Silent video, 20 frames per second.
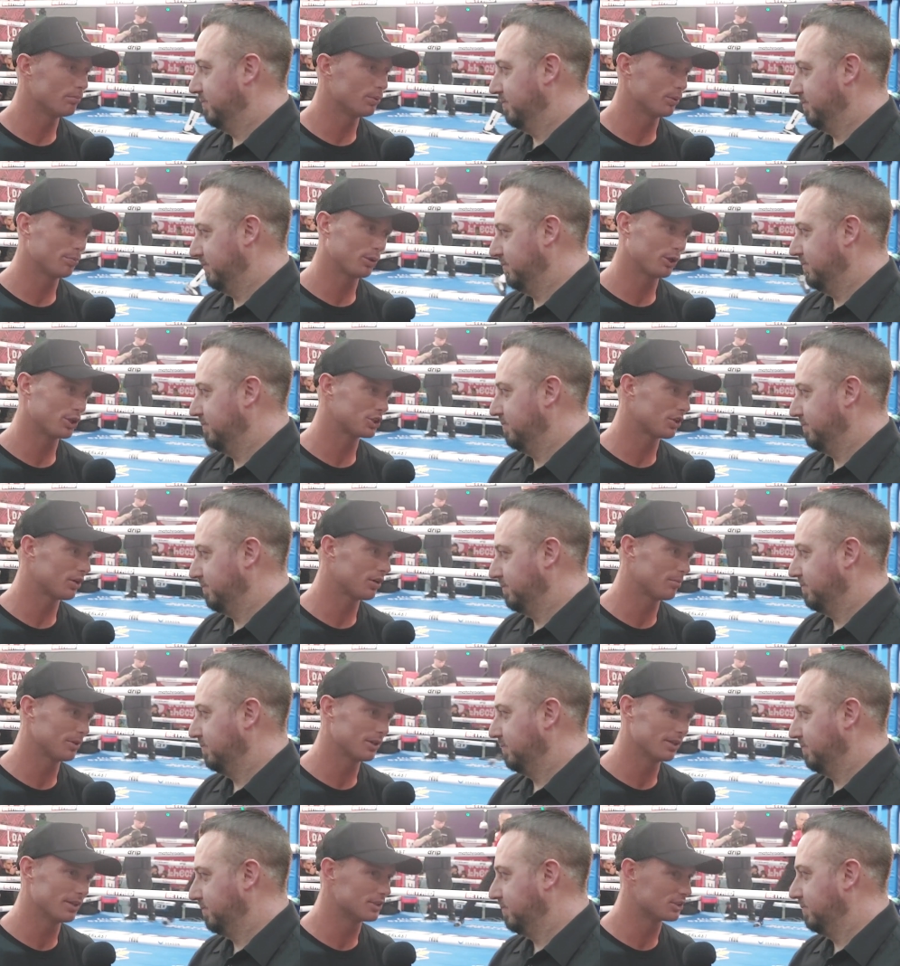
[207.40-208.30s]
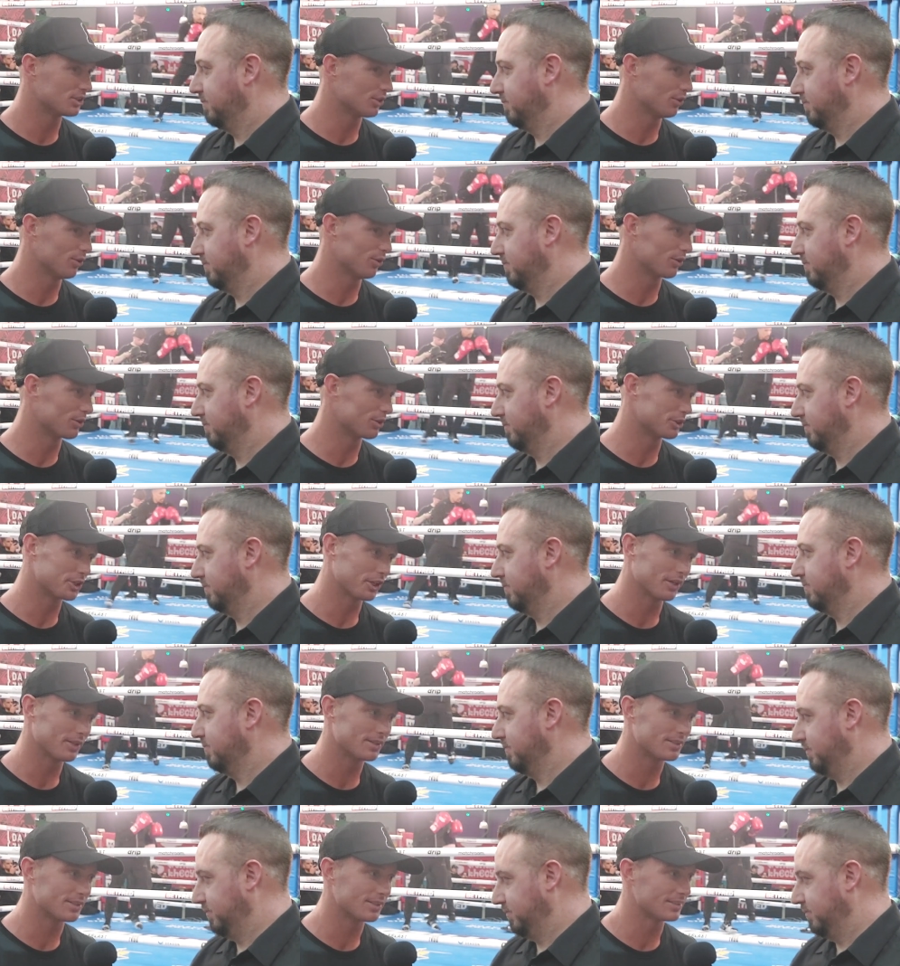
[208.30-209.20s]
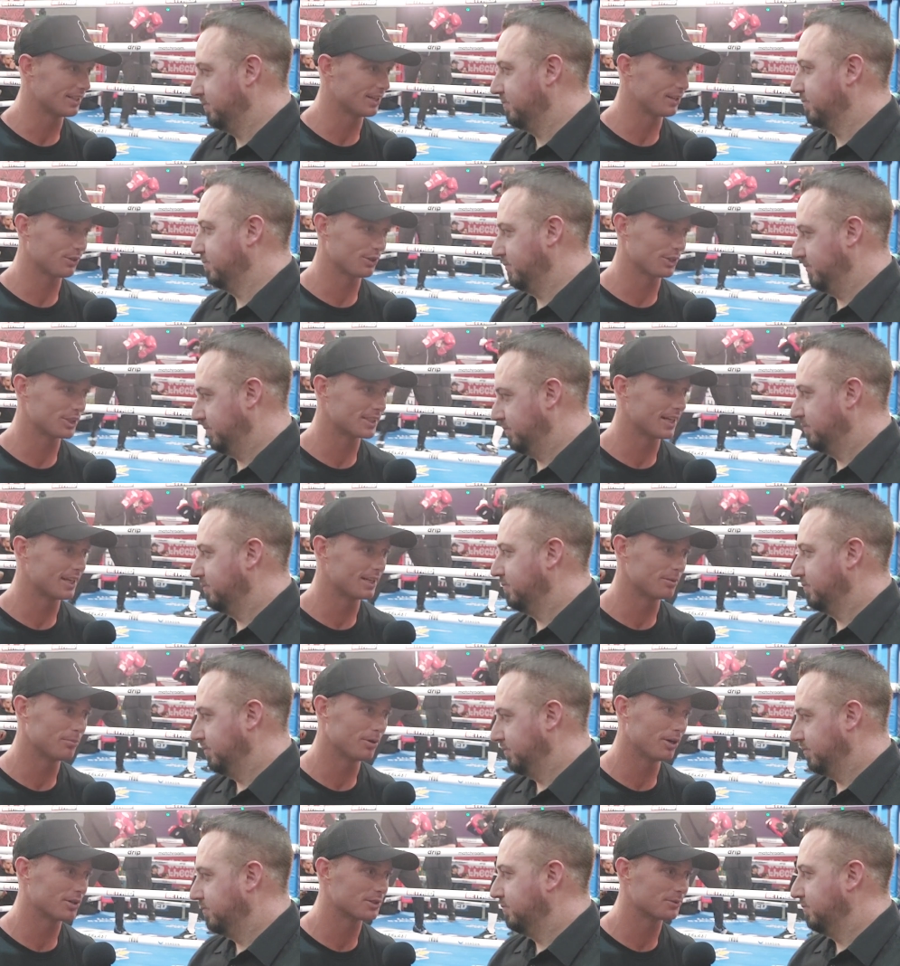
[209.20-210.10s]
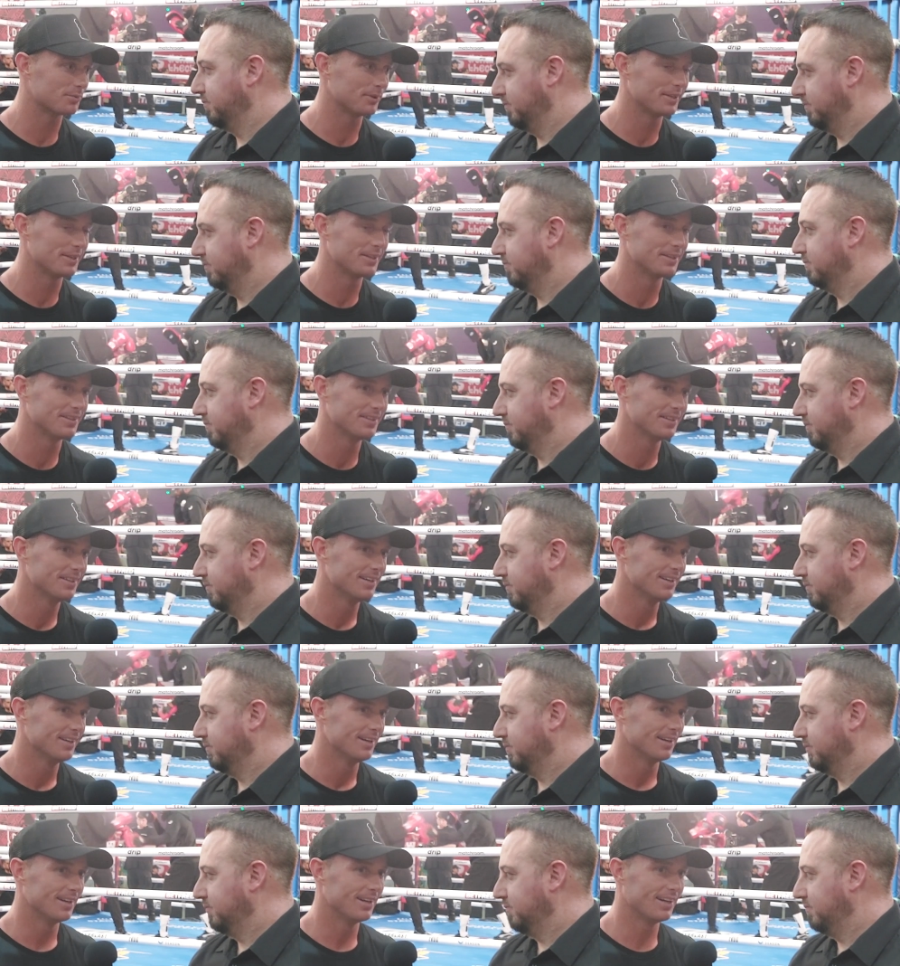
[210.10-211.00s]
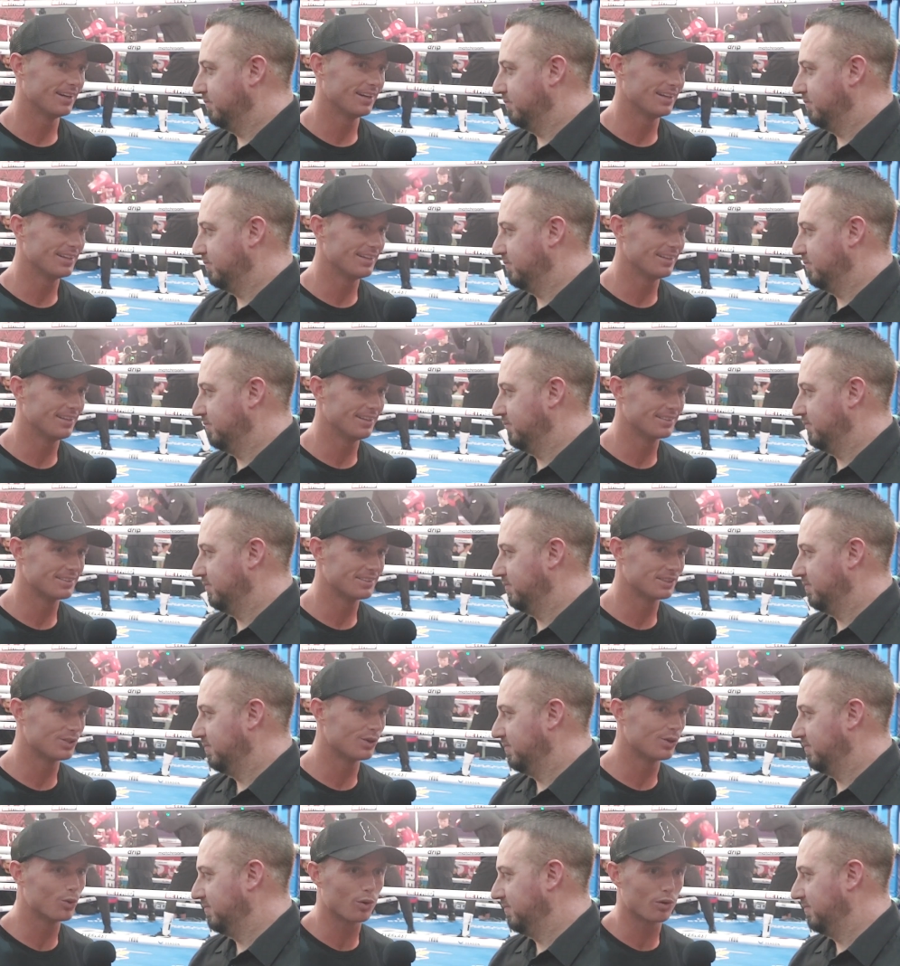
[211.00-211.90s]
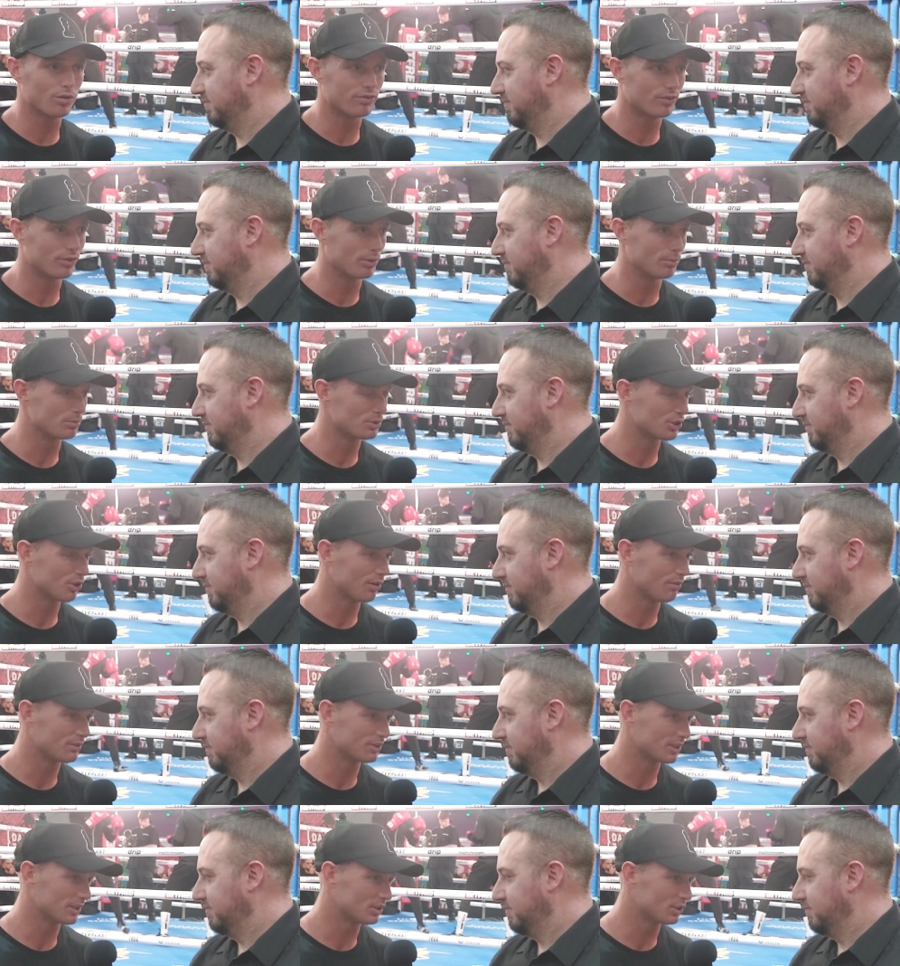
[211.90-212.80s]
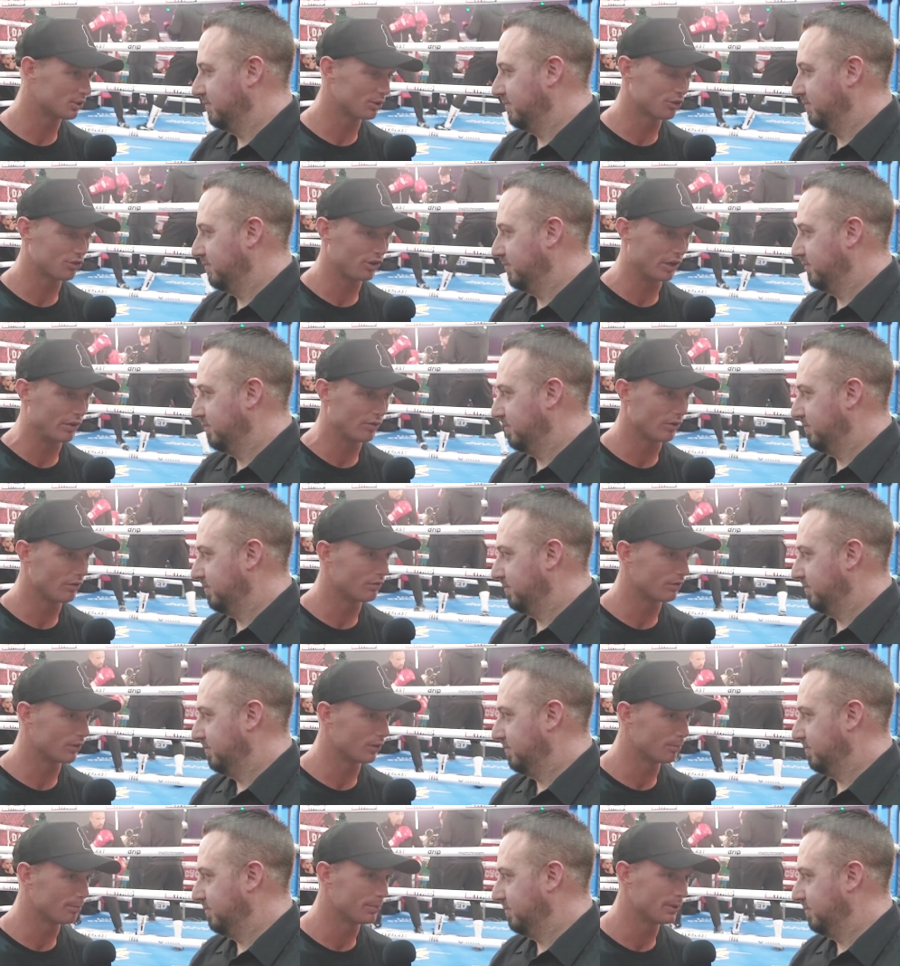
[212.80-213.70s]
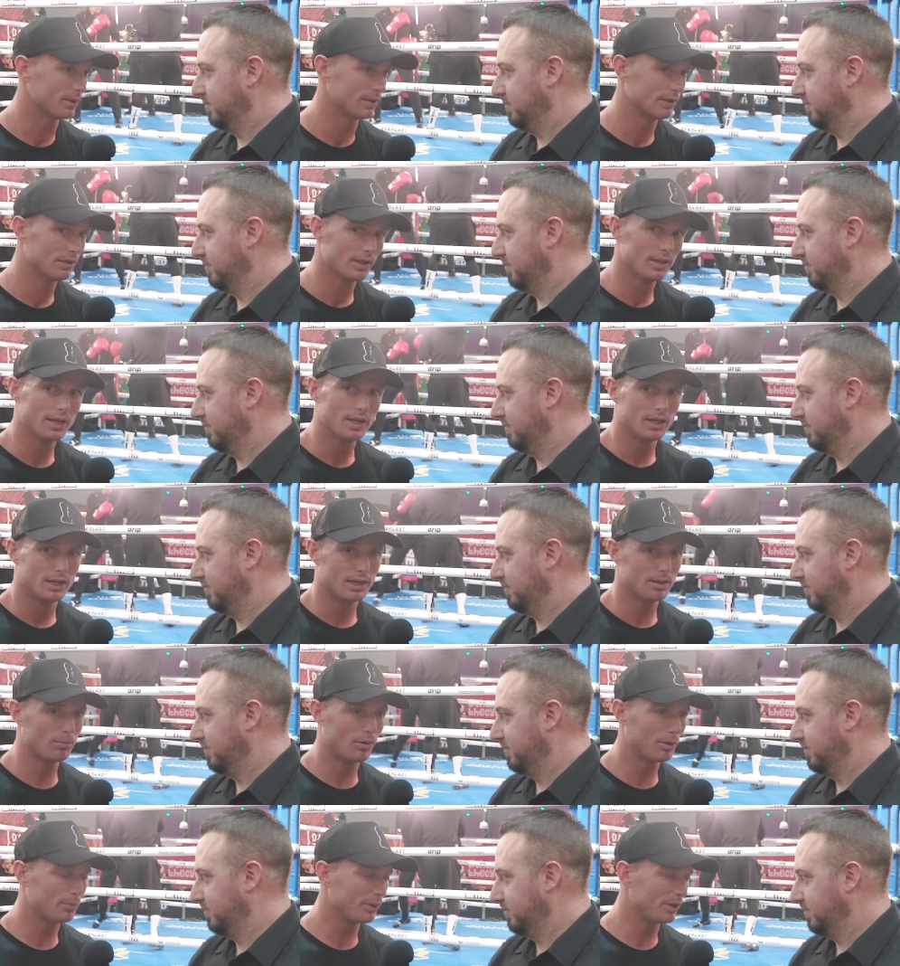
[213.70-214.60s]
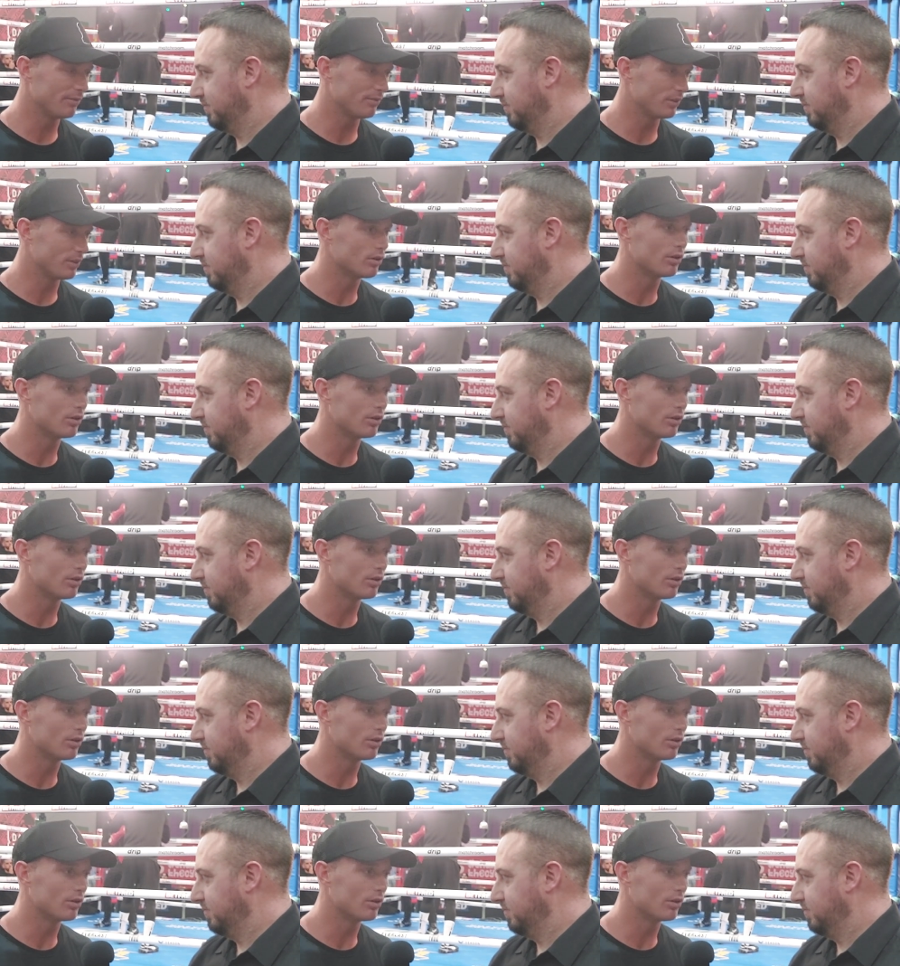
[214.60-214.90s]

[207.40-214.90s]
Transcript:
Speaker 1: come, put pressure on me. He's no other choice. He's not gonna stand and box me. Uh, it's a no-go for him. So obviously he's gonna try rough it up. It might be